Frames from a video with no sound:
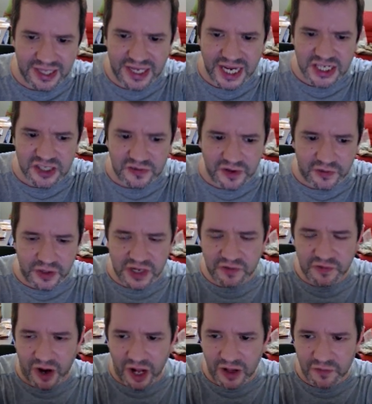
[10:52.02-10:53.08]
of a
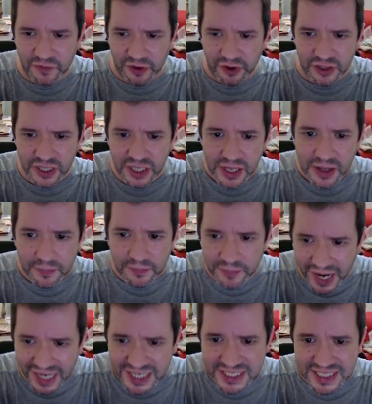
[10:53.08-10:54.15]
revolver,
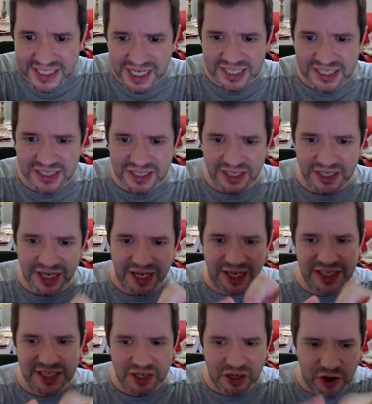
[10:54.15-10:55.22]
my suggestion is going